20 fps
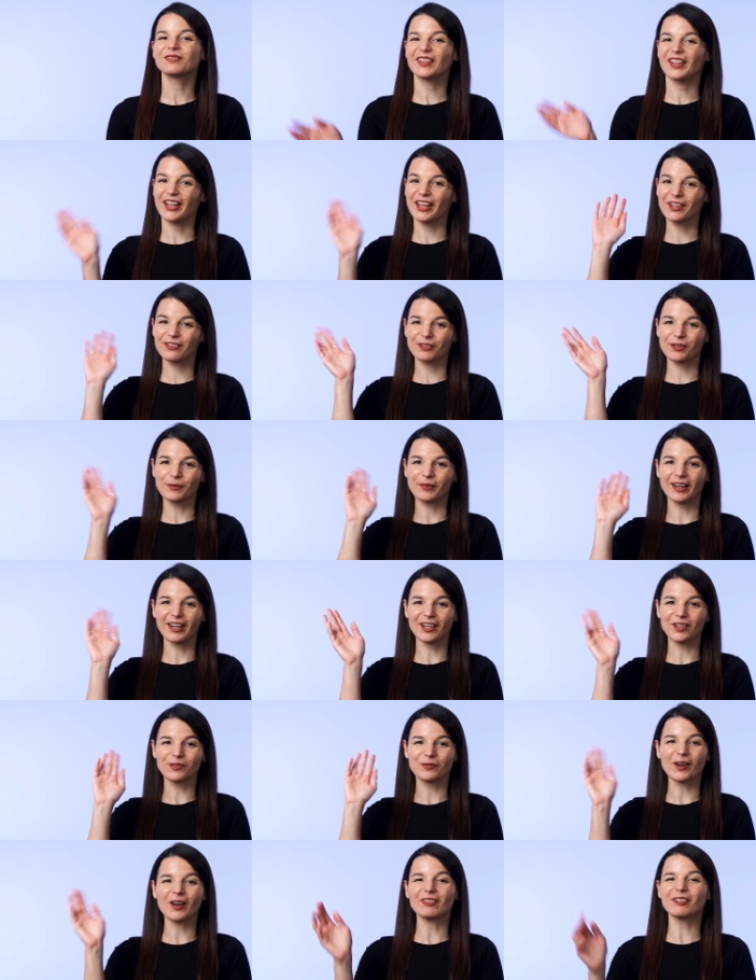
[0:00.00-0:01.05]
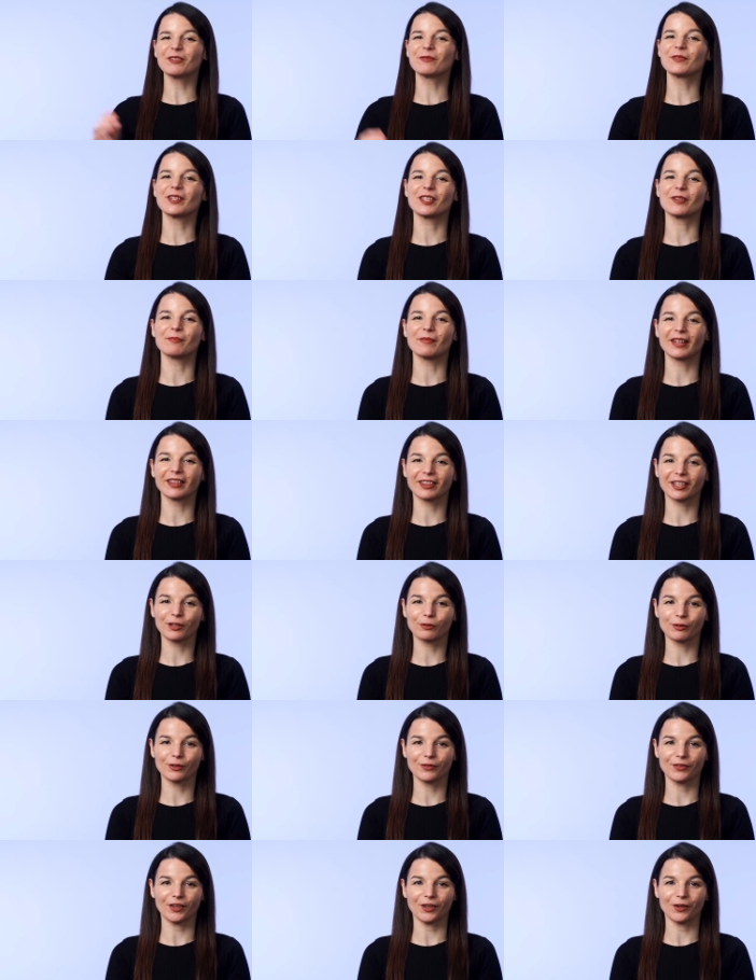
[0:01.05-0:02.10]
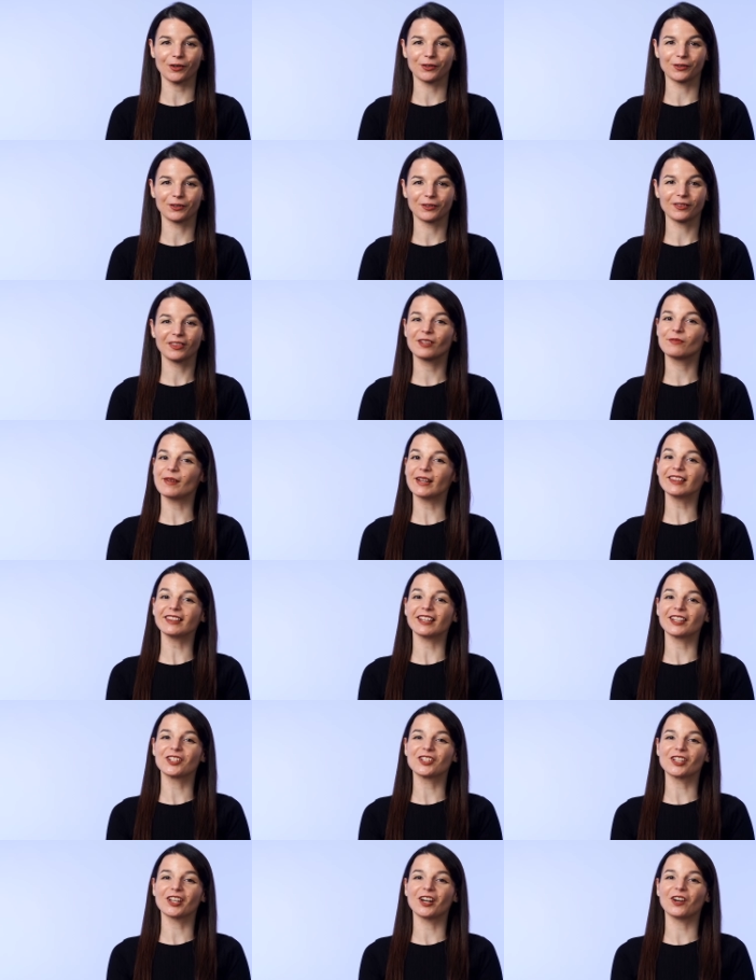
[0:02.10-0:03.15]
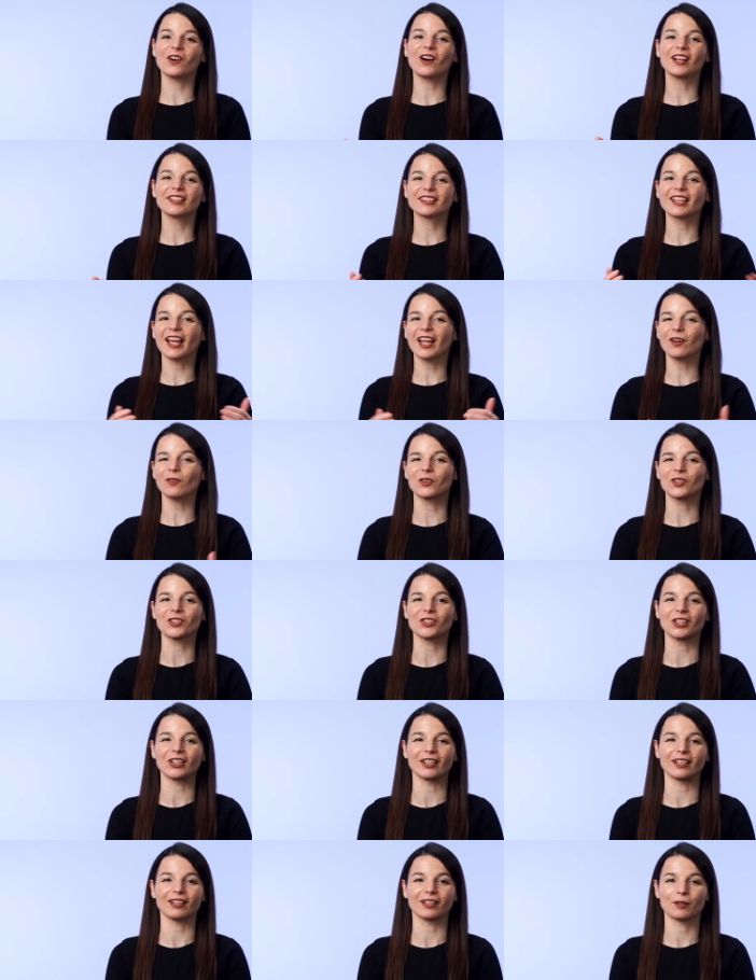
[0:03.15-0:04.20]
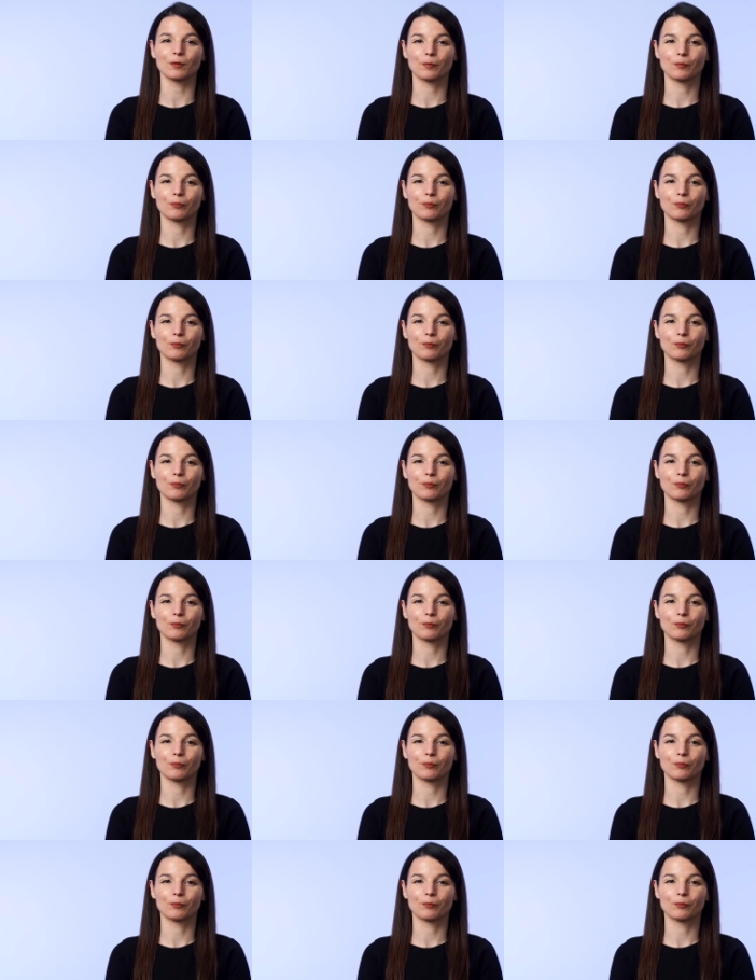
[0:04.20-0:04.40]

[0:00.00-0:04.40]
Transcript: Hey everyone, welcome to the Monthly Review, the monthly show on language learning,